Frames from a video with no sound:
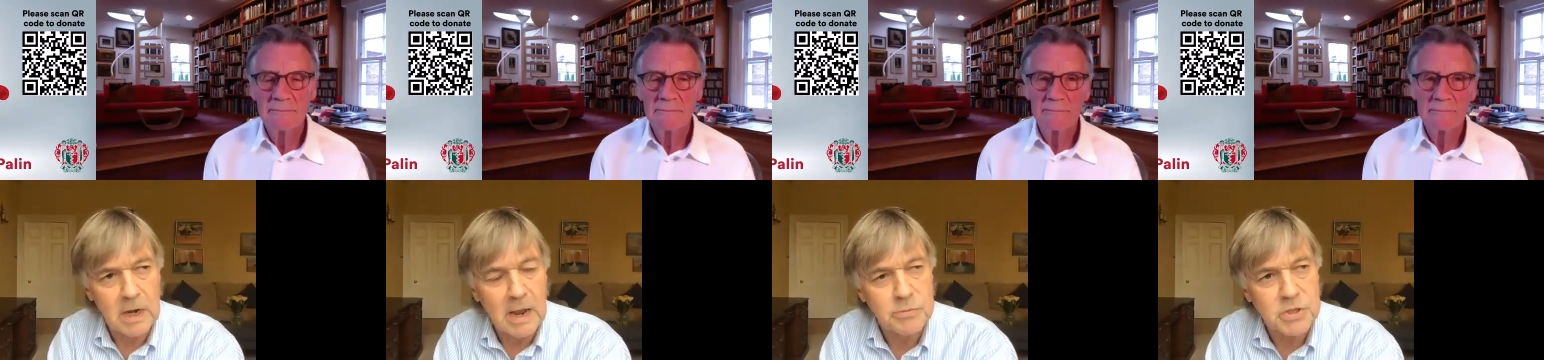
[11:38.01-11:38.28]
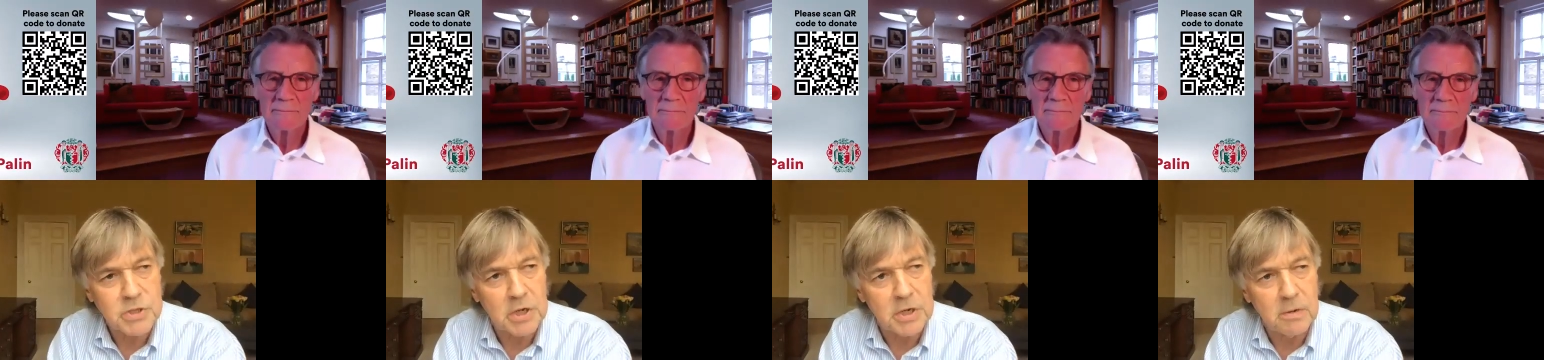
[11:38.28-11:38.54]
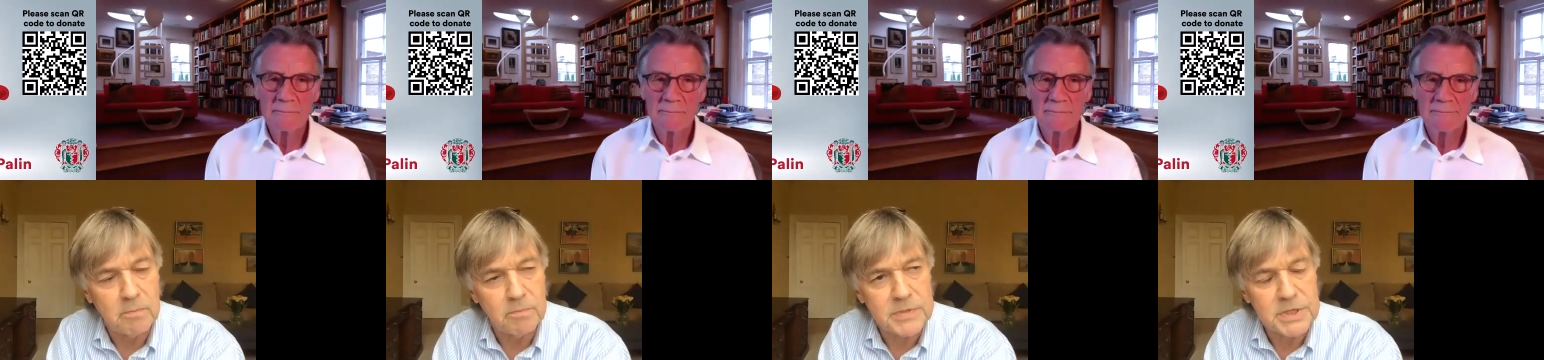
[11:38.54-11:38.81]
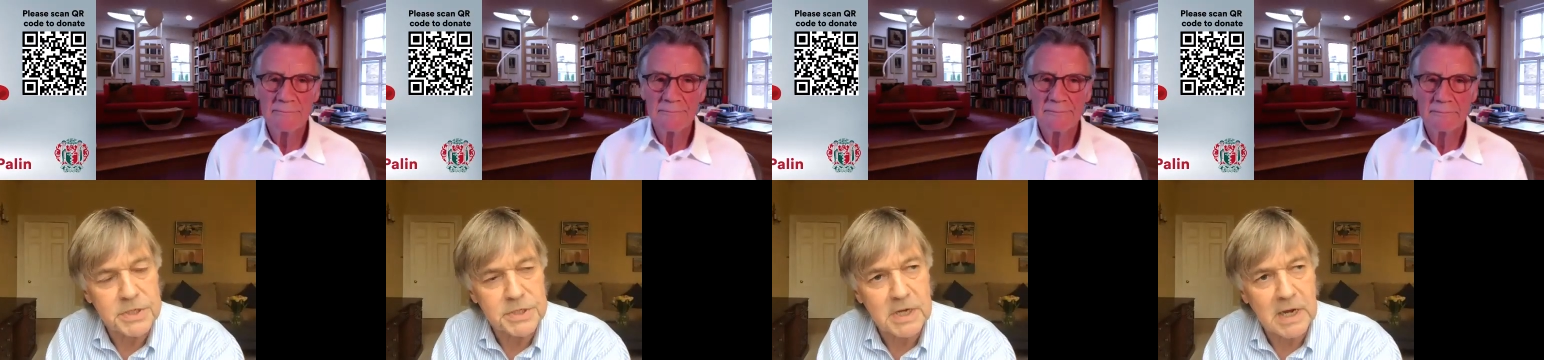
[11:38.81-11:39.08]
Speaker 1: and I was
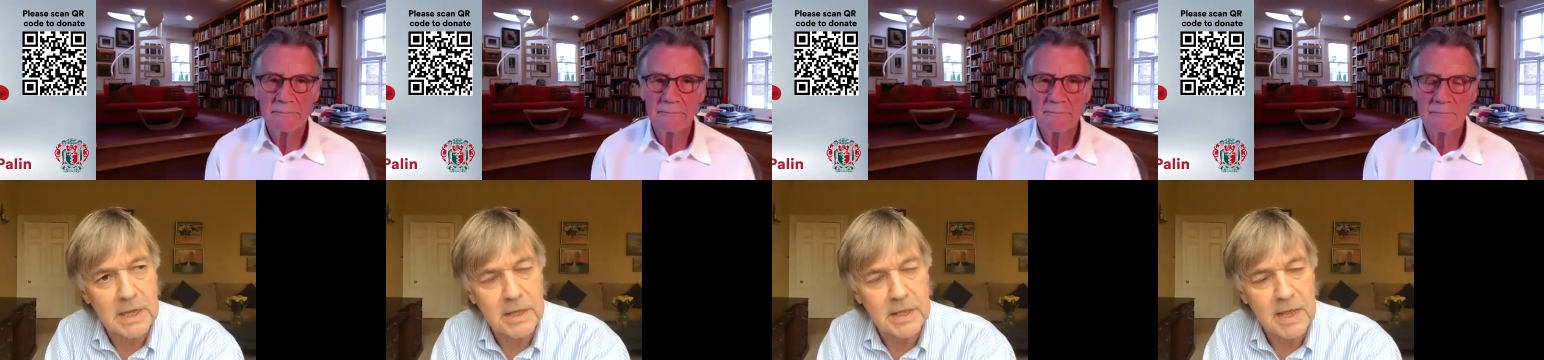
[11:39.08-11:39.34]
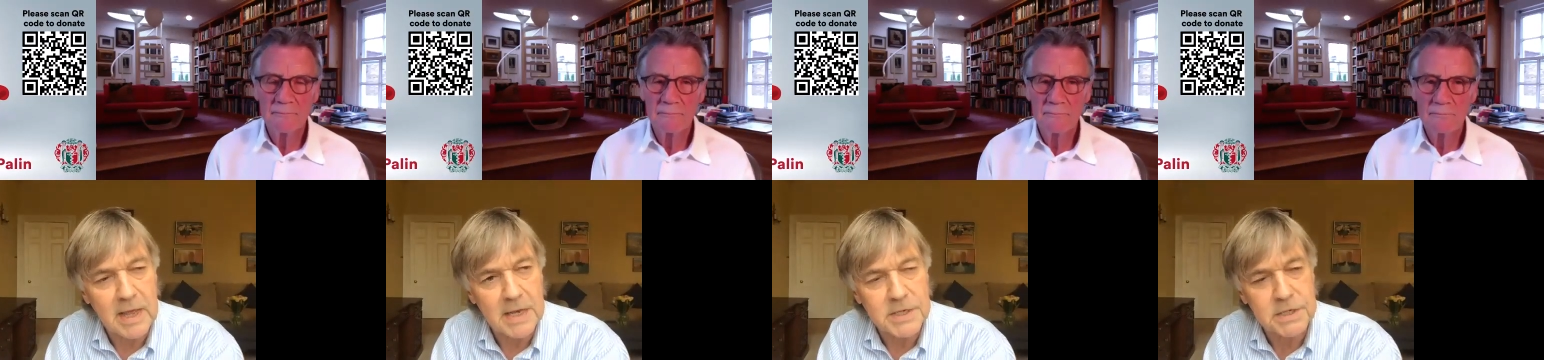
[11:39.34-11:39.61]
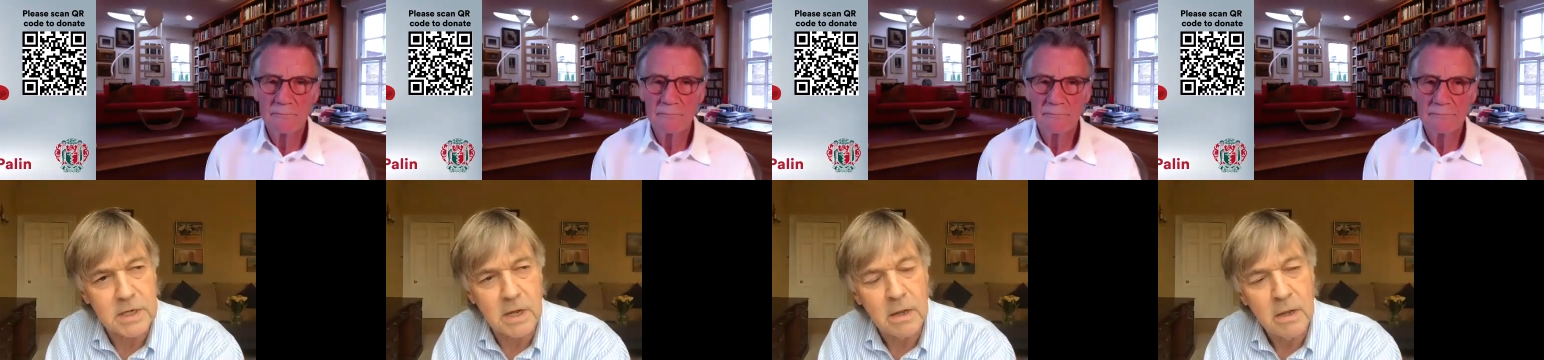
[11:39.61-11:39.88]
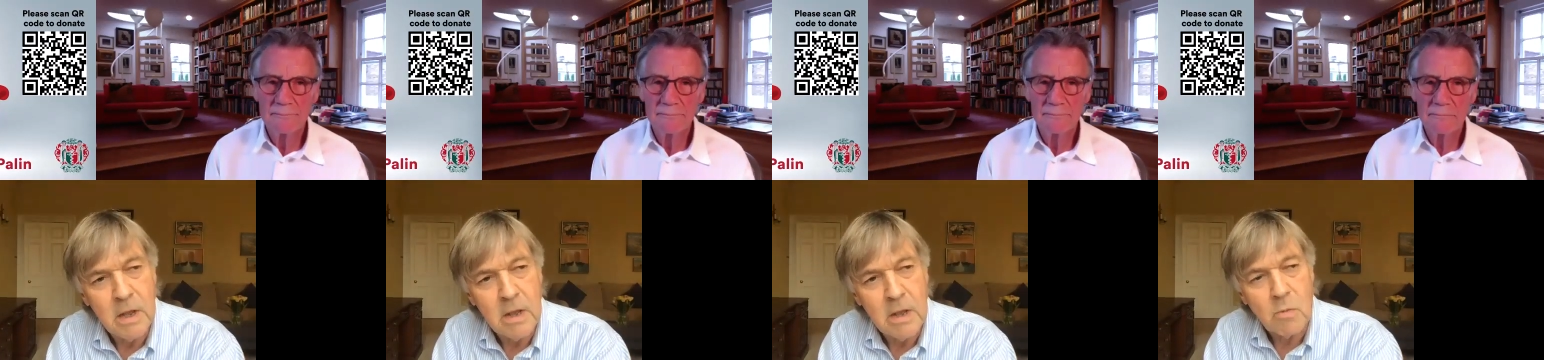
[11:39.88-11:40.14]
going to, to say
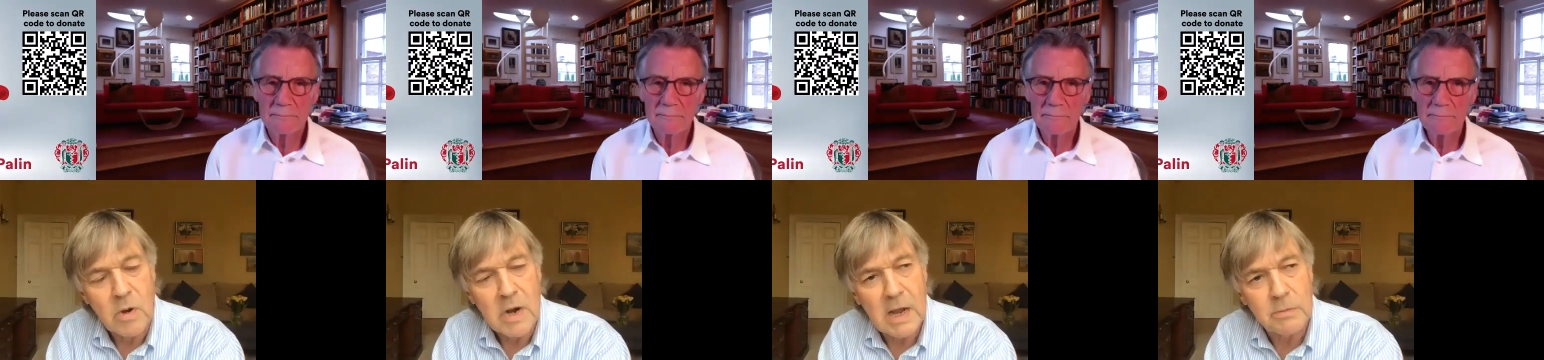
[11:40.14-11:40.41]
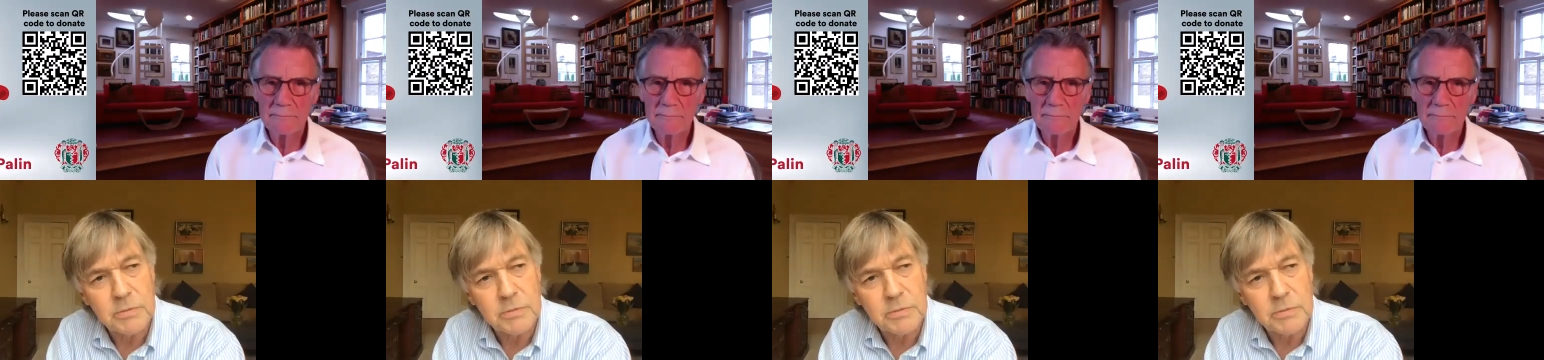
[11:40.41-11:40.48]
that uh,